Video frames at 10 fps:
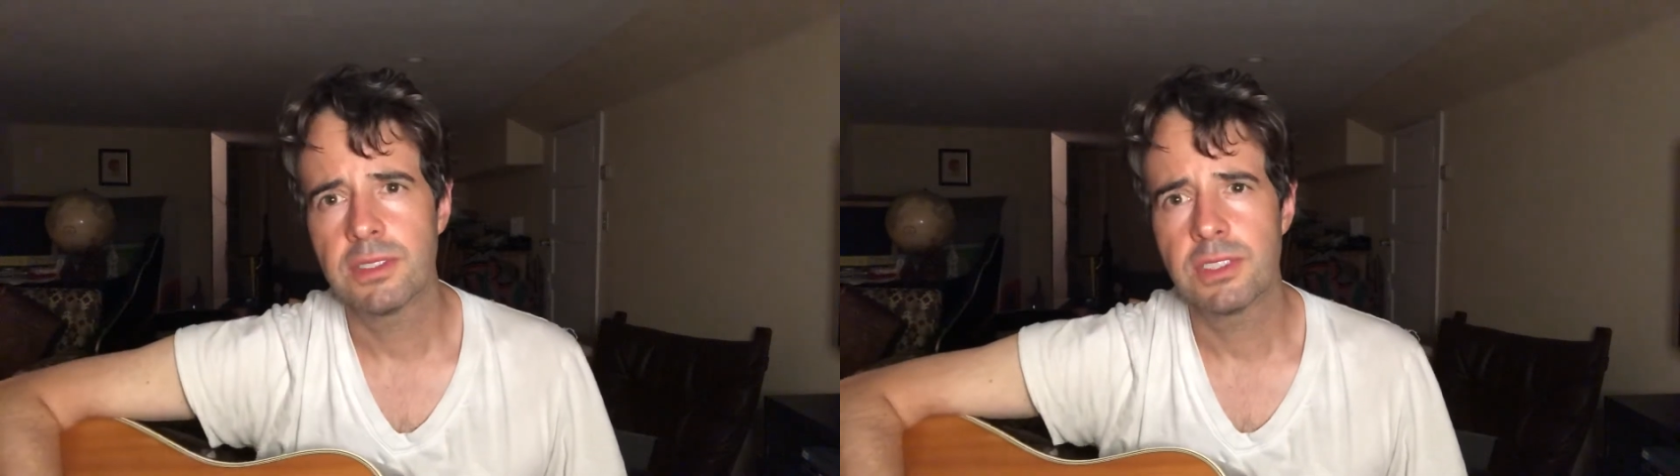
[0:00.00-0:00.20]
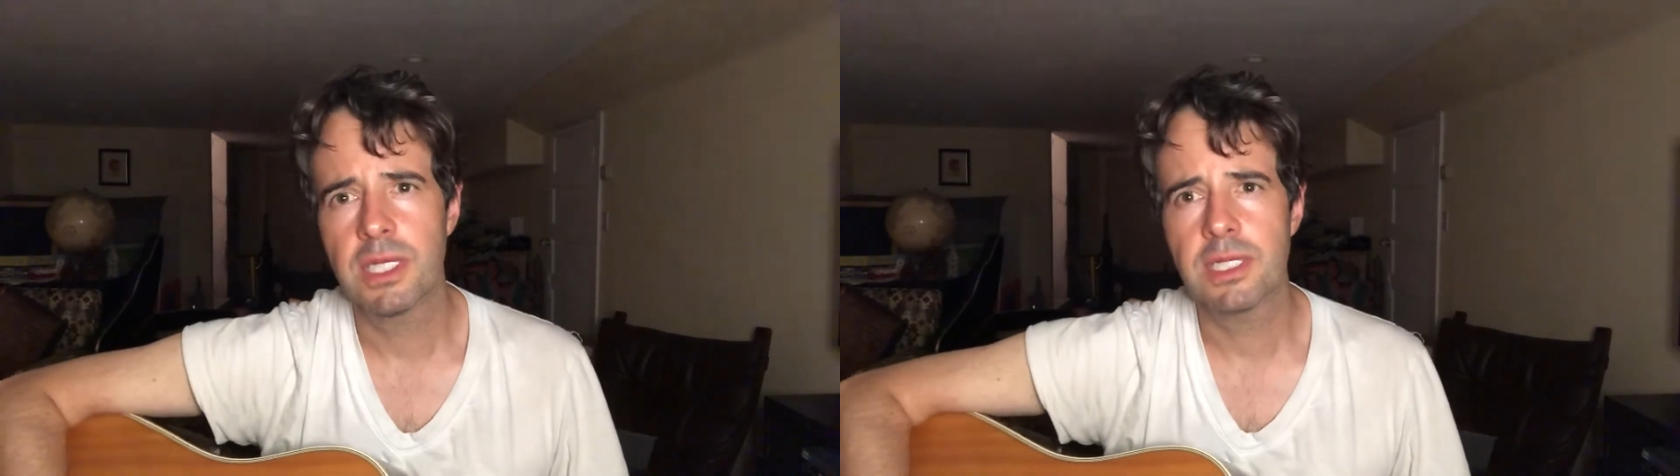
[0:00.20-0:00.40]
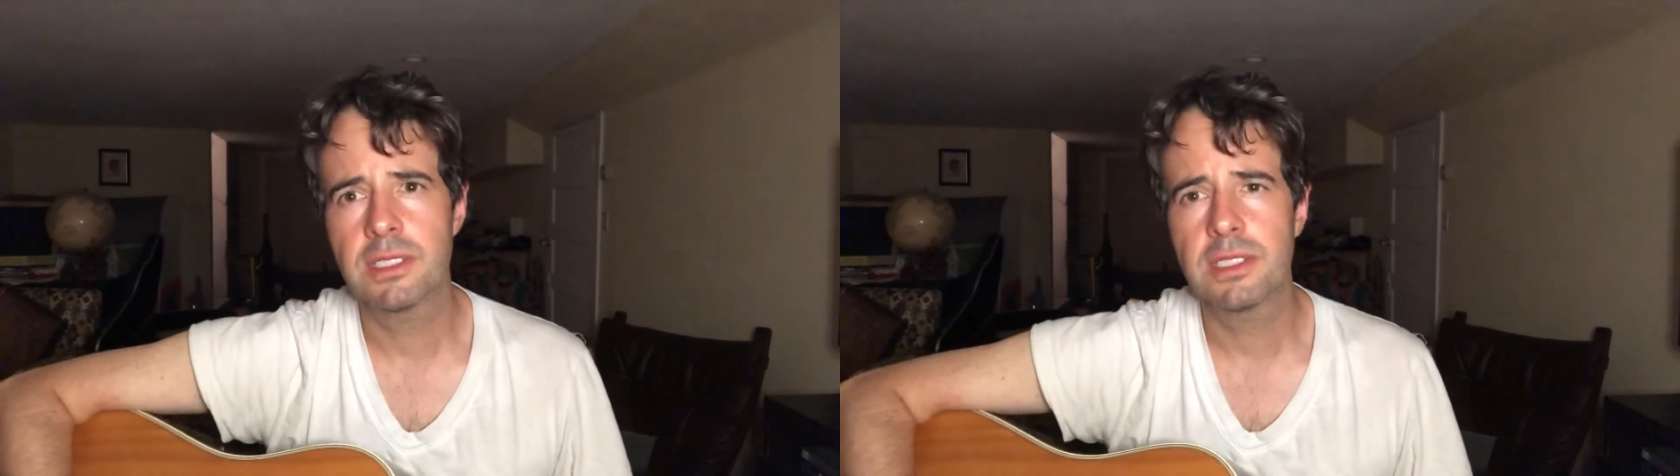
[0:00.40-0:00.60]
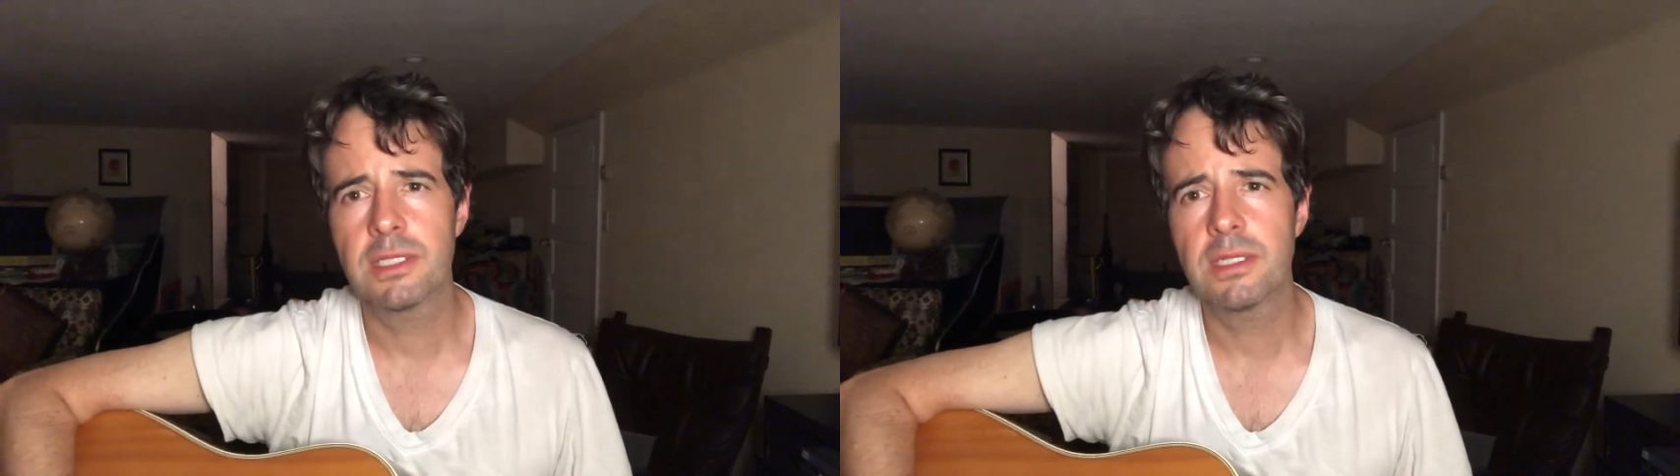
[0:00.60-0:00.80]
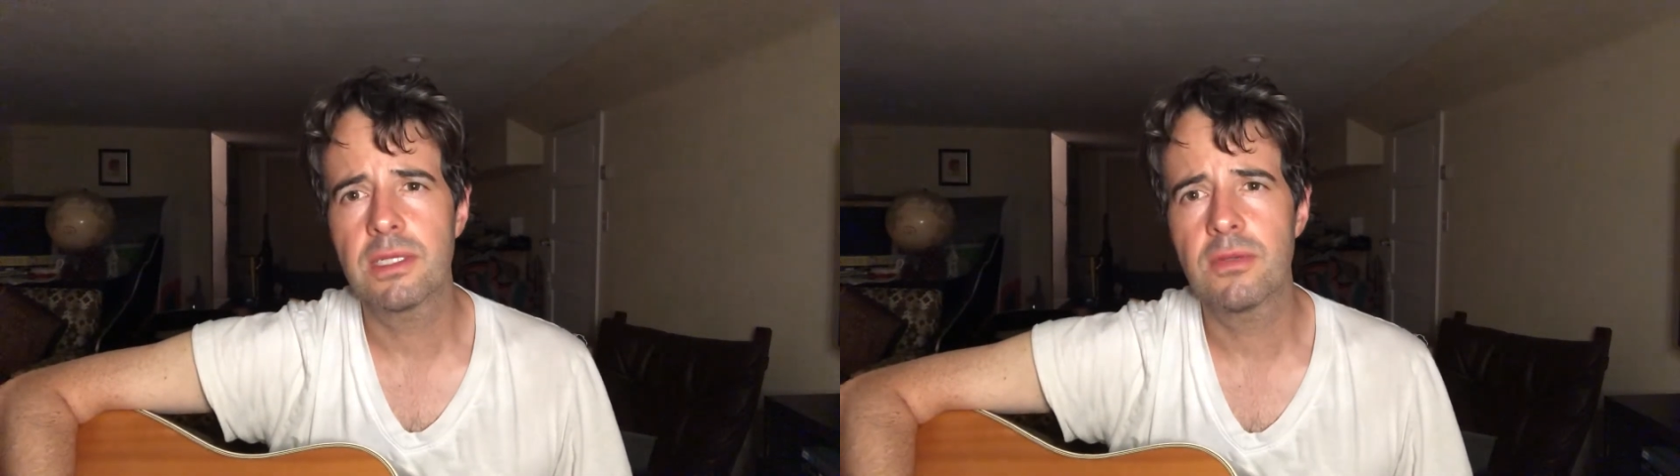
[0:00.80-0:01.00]
Checked
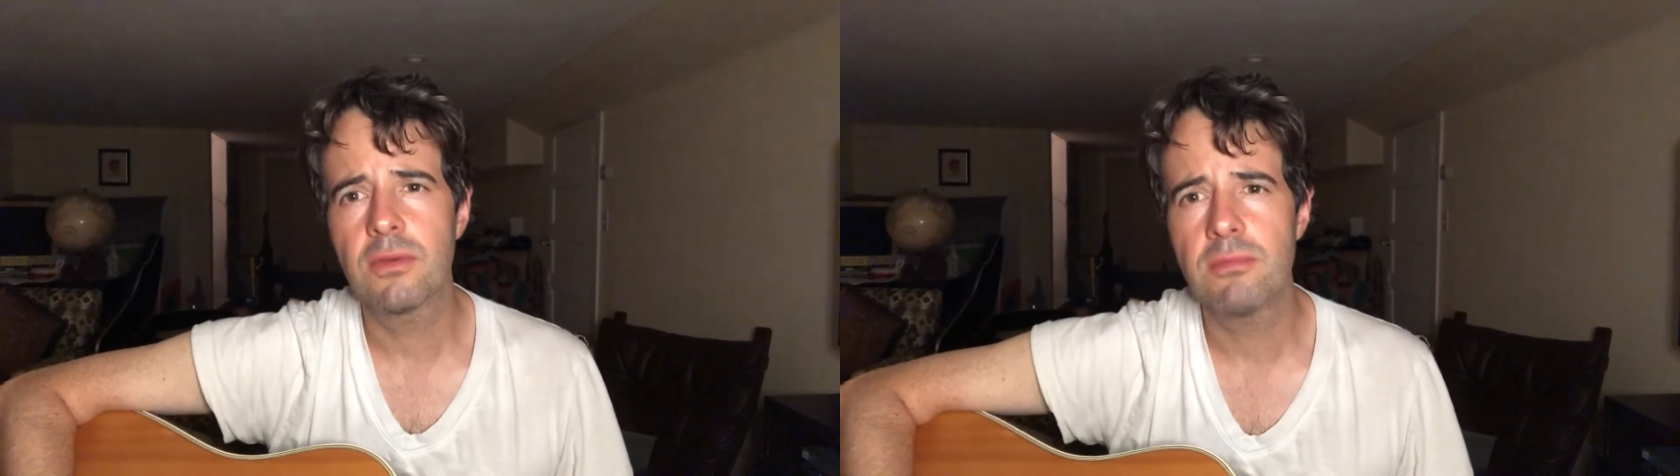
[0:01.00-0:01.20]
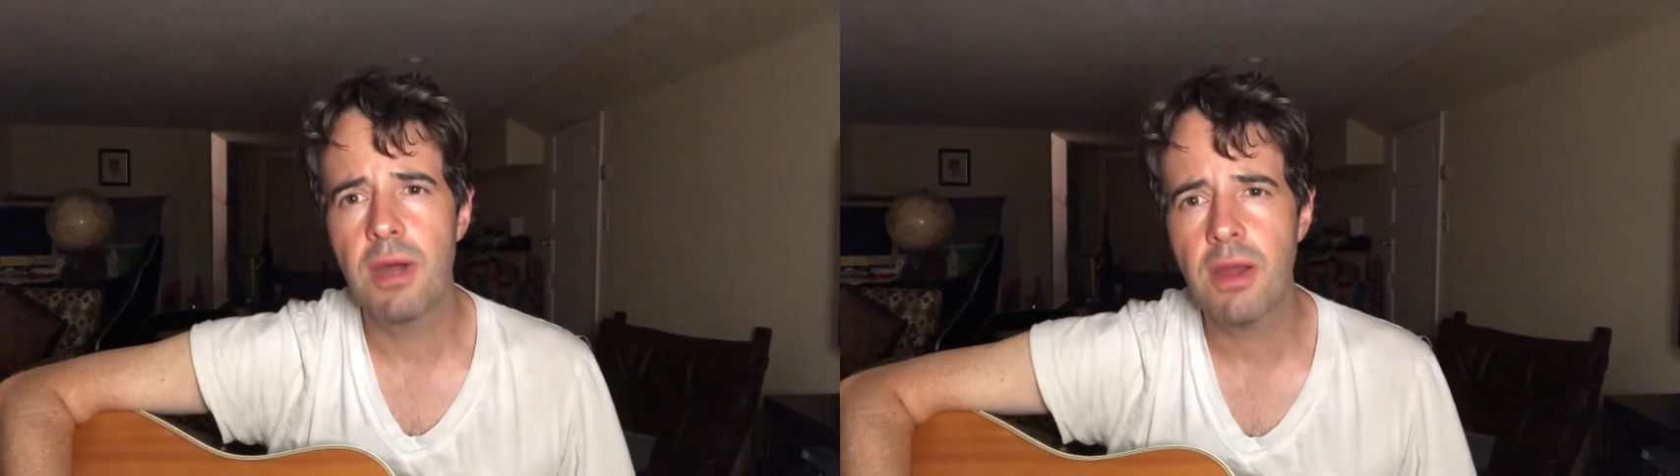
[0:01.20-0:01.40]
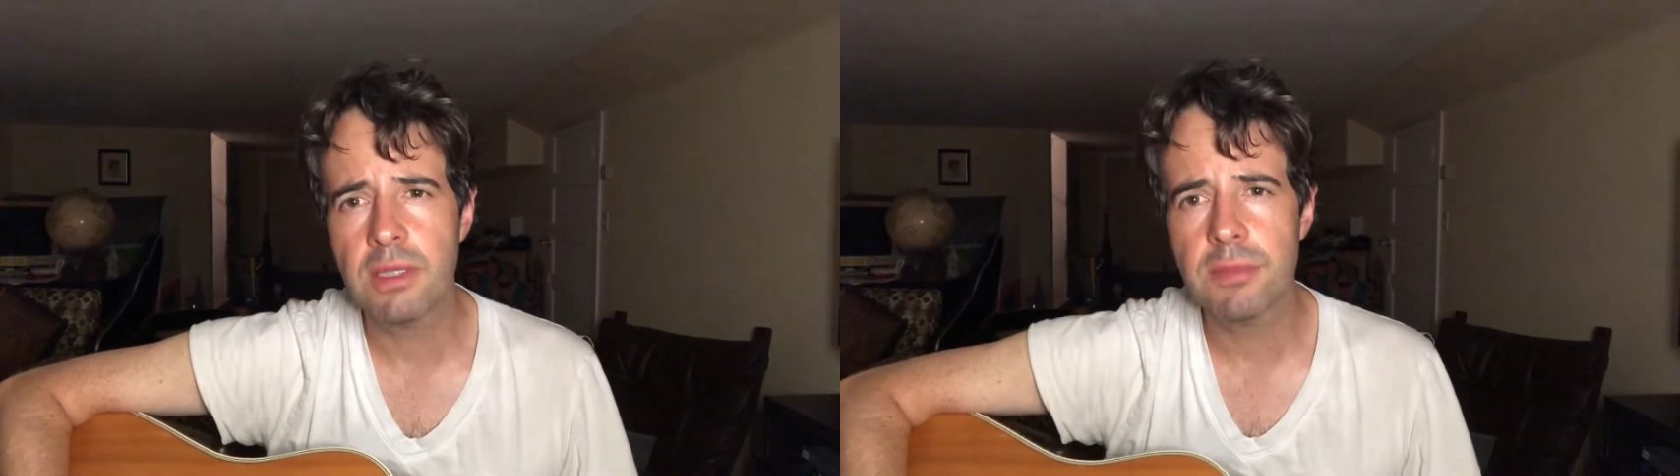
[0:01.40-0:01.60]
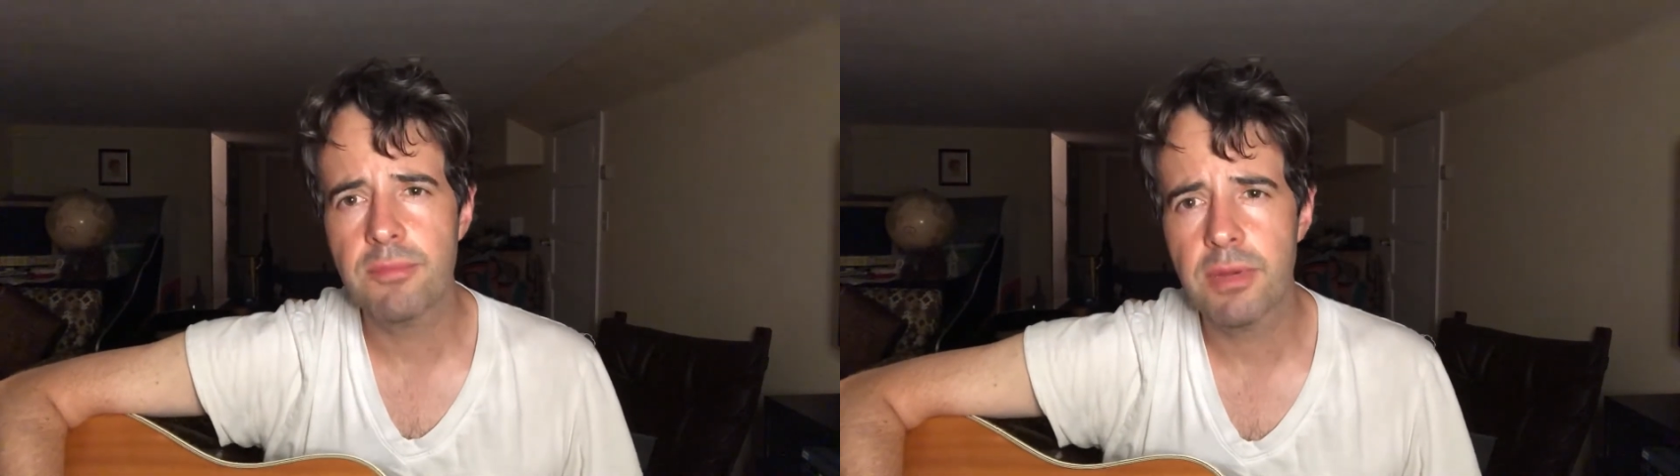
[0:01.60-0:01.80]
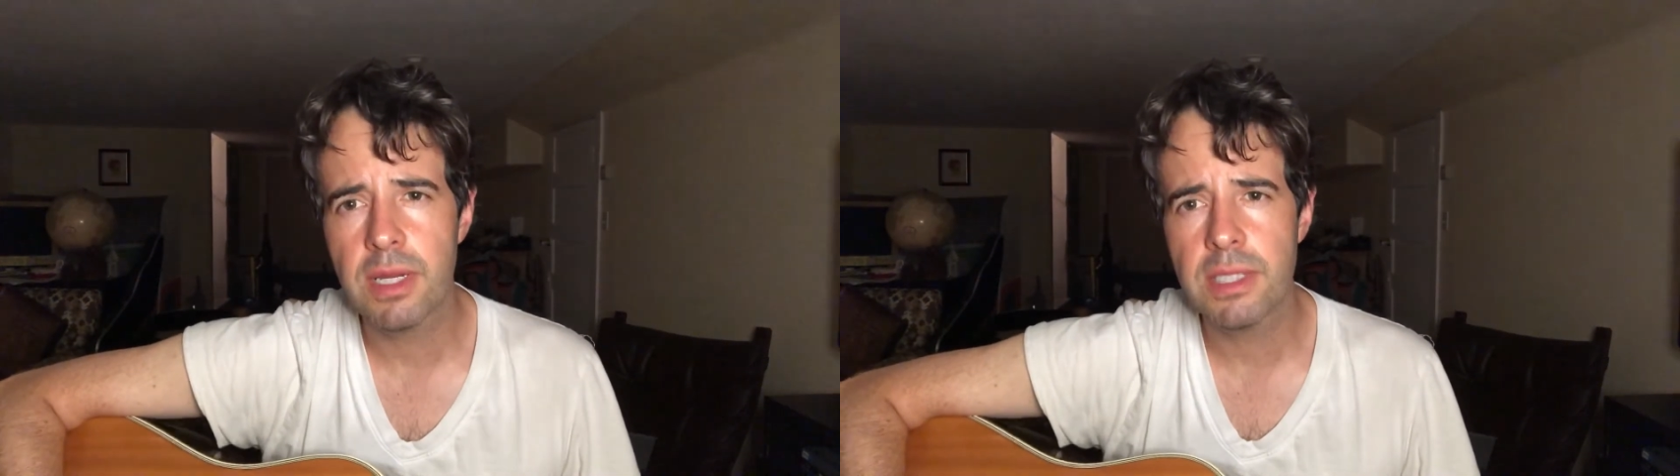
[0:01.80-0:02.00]
into a
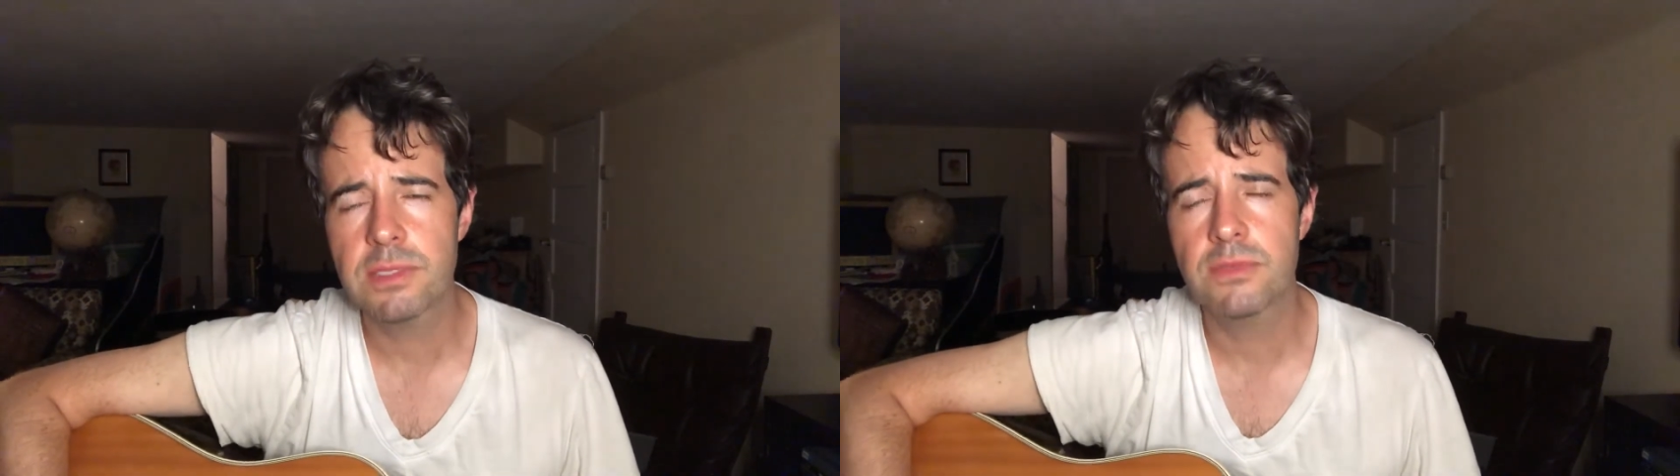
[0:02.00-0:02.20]
bargain-priced